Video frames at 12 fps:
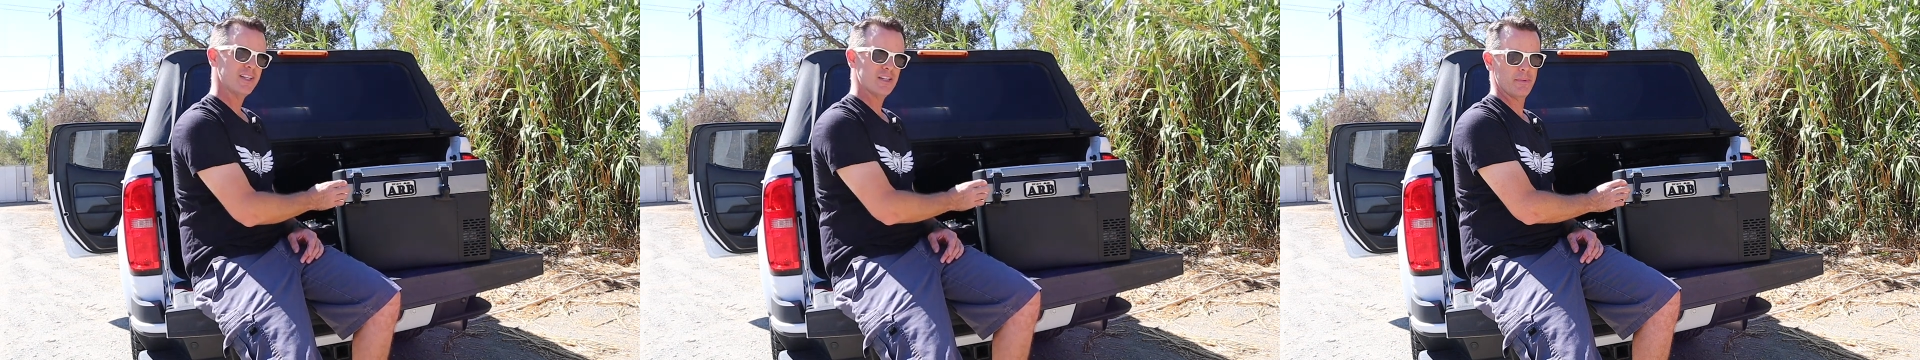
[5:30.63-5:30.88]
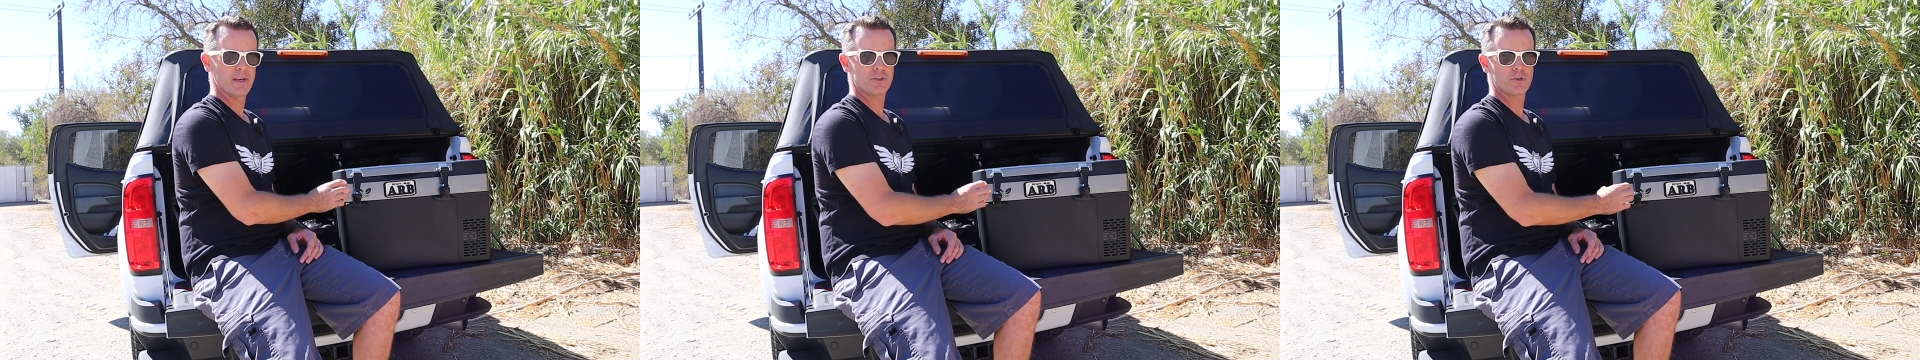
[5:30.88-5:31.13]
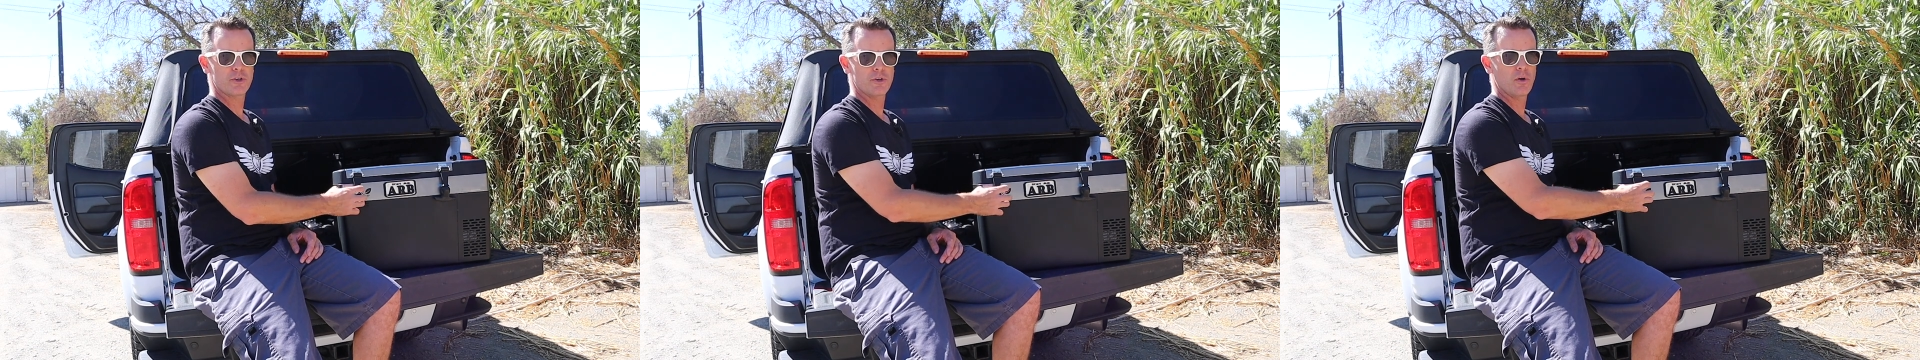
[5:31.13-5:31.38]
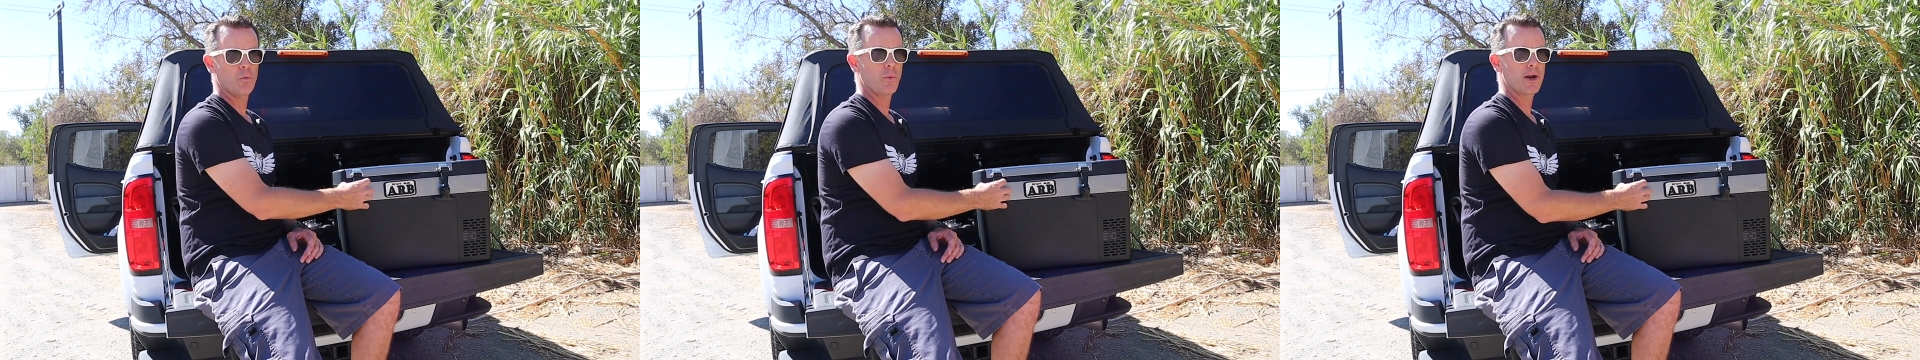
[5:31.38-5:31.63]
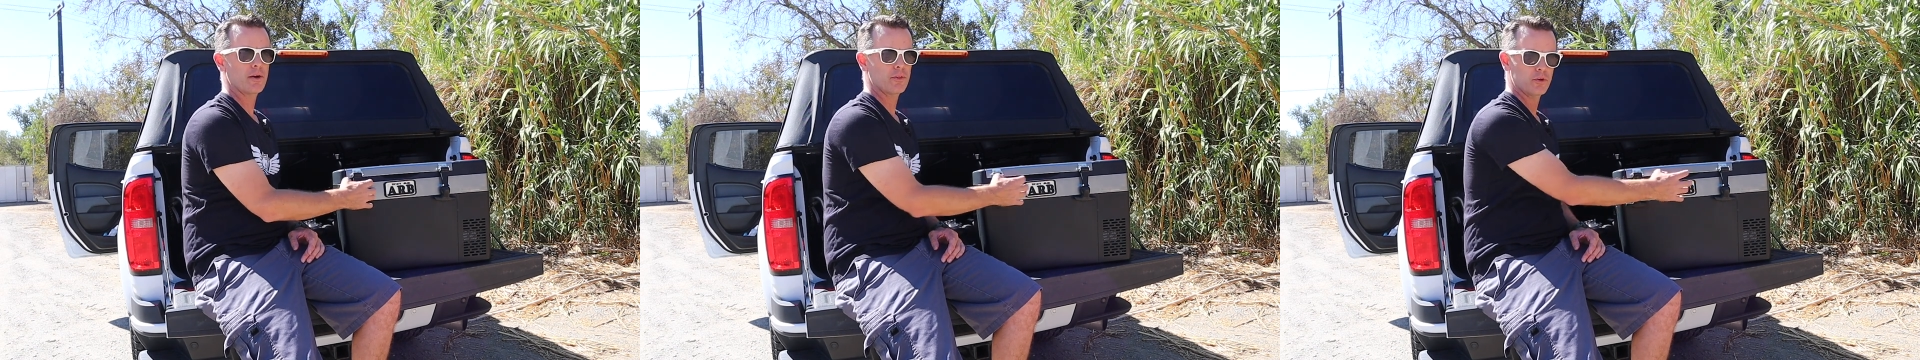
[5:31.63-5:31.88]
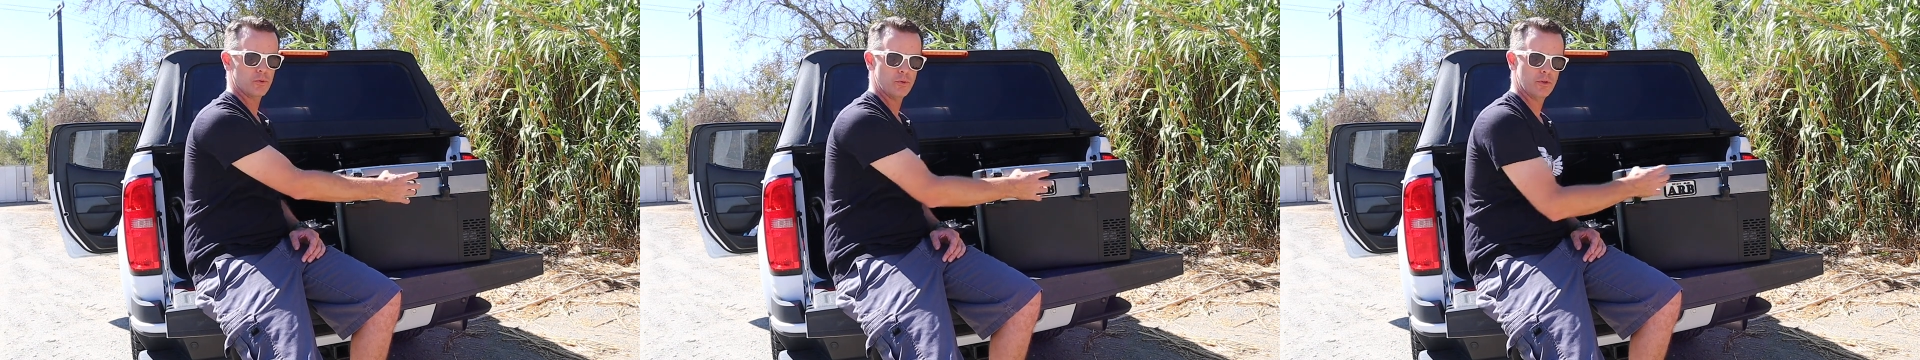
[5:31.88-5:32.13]
need to make sure you know where
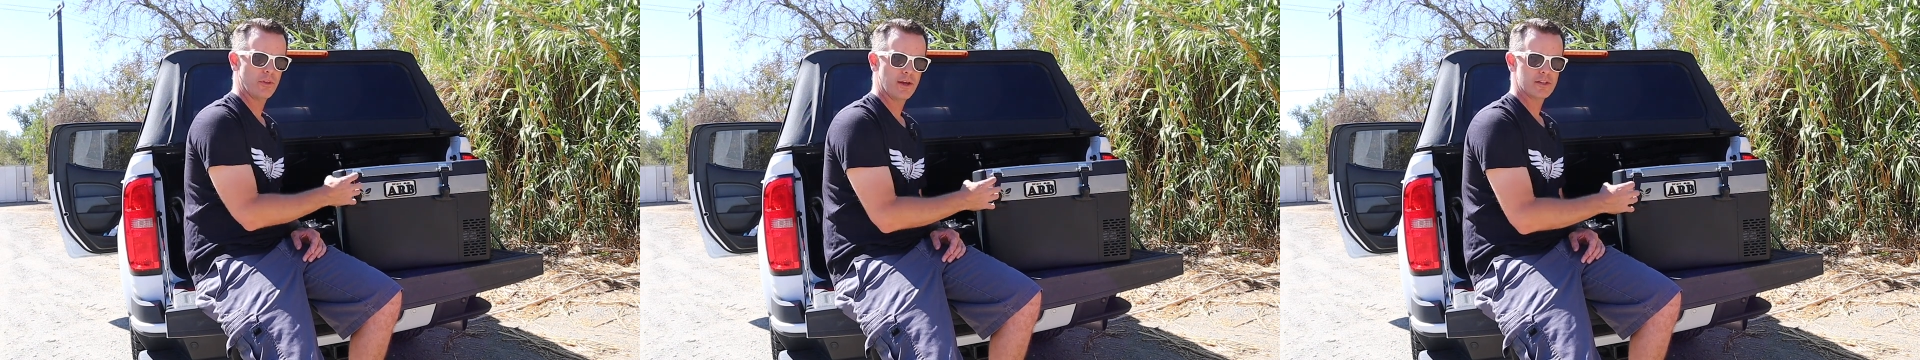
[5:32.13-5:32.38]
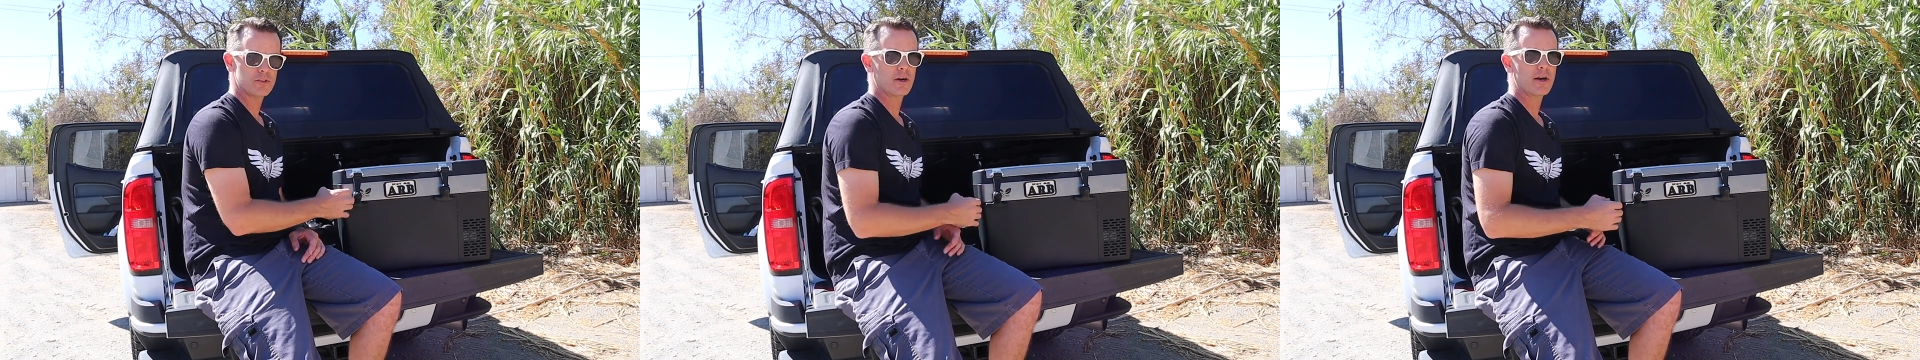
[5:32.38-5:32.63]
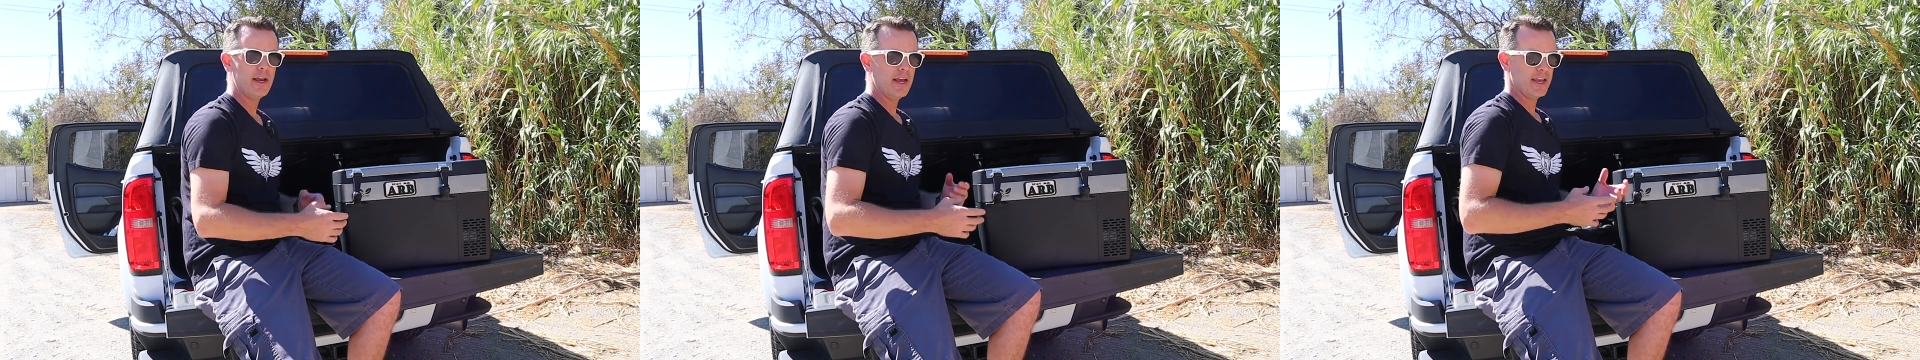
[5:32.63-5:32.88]
the coolant lines are